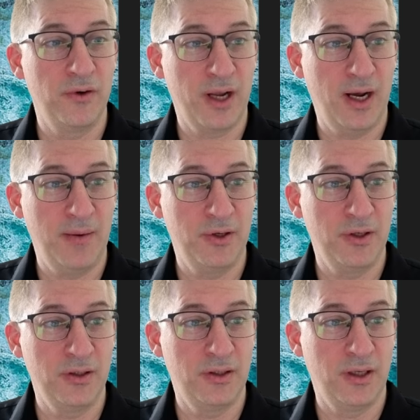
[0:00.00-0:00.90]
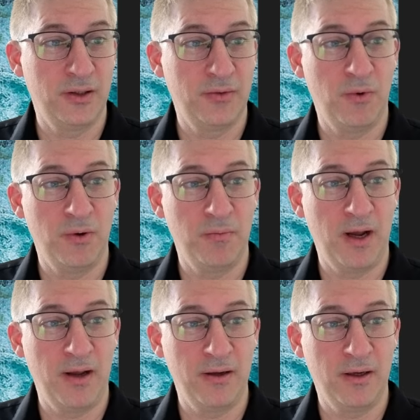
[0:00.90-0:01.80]
captions. That's one
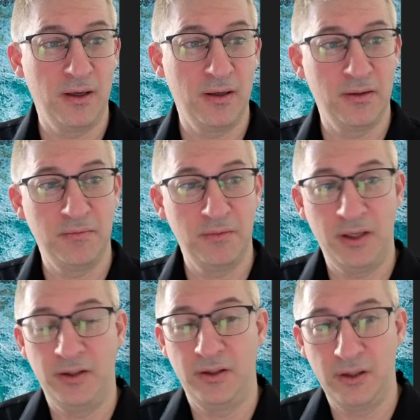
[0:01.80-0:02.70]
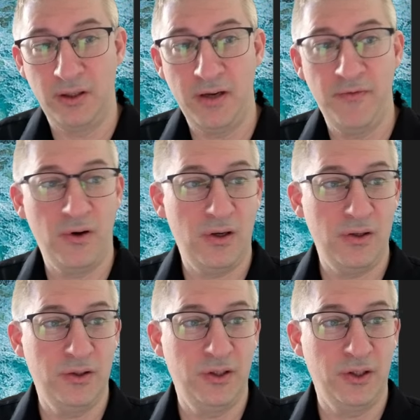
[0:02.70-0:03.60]
my that's the
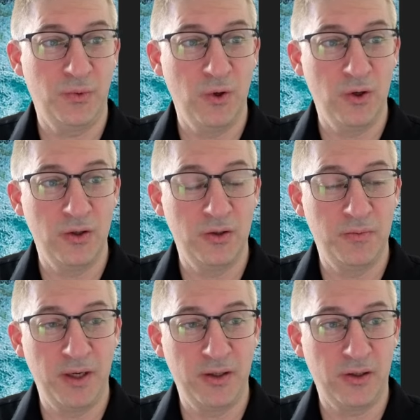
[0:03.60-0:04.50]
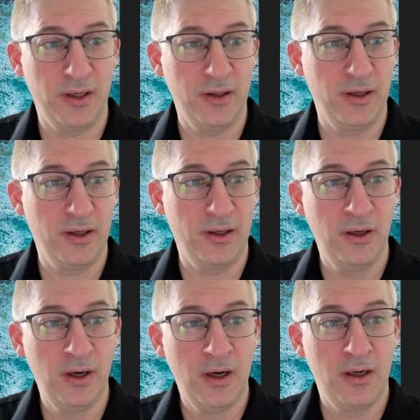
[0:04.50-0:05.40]
default 6 words basically in there.
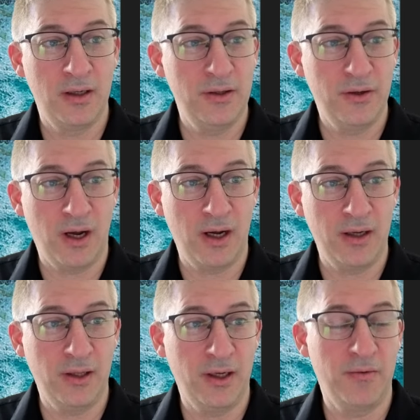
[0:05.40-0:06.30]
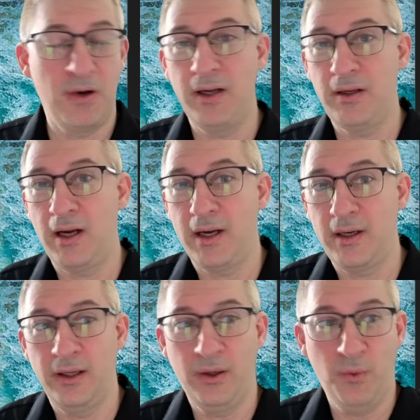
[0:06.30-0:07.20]
I
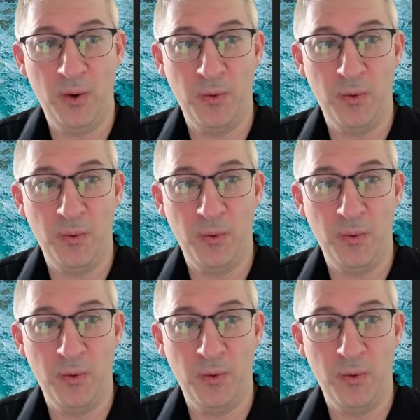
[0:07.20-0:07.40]
kind of like 1